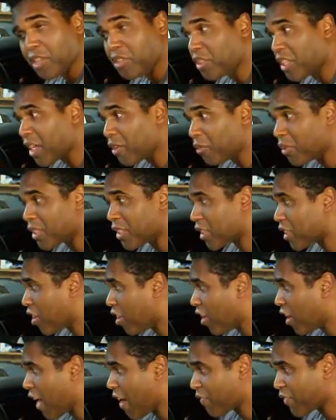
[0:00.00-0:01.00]
you get with the
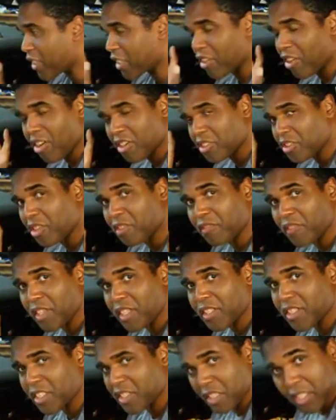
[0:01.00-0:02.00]
car after the car's all
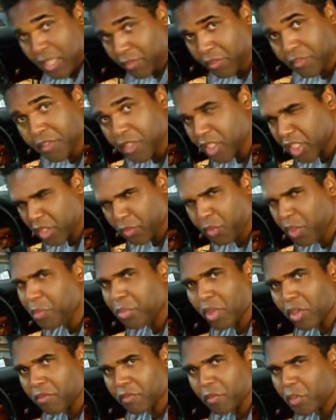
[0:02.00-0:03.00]
finished, it's never finished. And
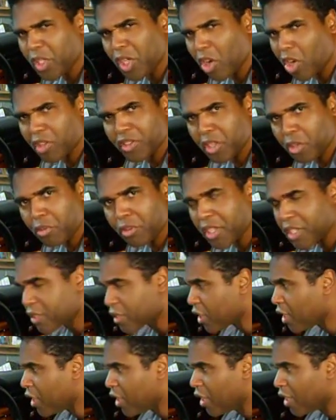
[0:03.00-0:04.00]
we all know
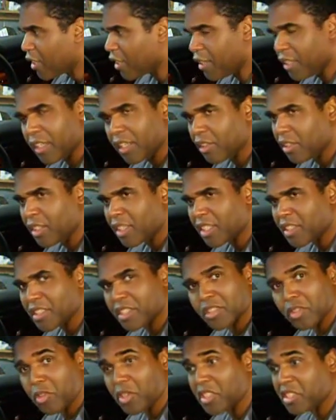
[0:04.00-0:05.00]
this, you know,
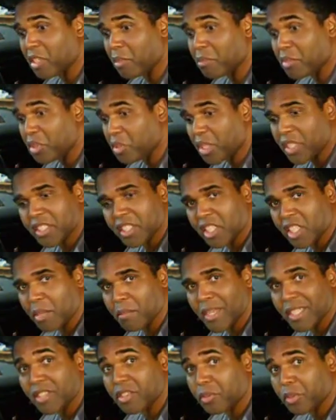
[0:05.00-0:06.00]
because there's always something new that's going to
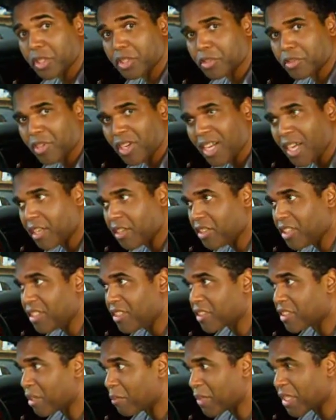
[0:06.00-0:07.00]
come out that you want to try, or
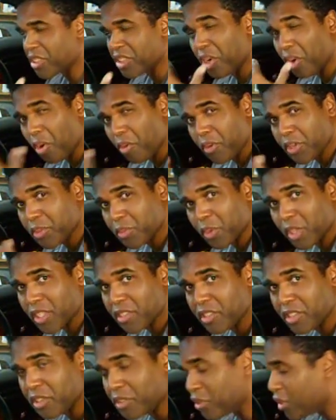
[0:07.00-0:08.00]
either something that you always
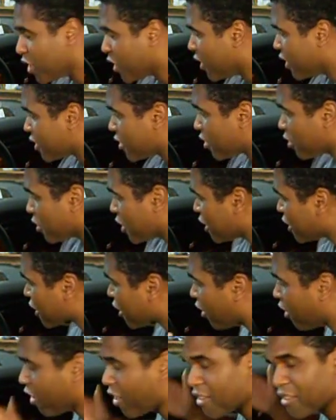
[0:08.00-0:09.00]
want to do. So
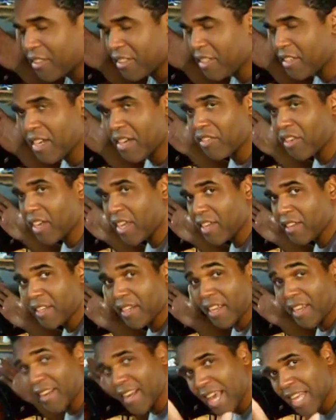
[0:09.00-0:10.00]
these cars, they're
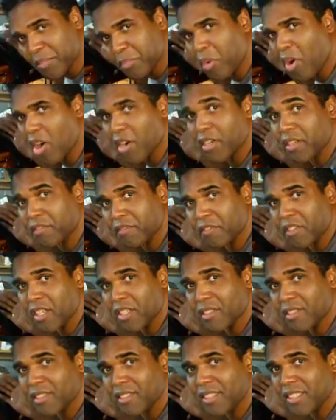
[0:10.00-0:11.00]
never-ending, and that's part of the
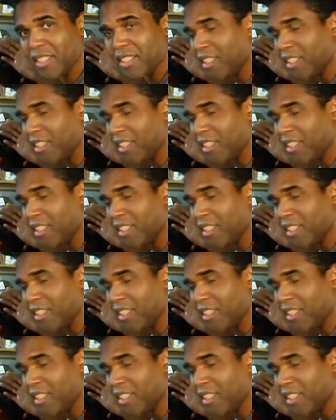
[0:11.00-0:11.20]
fun, you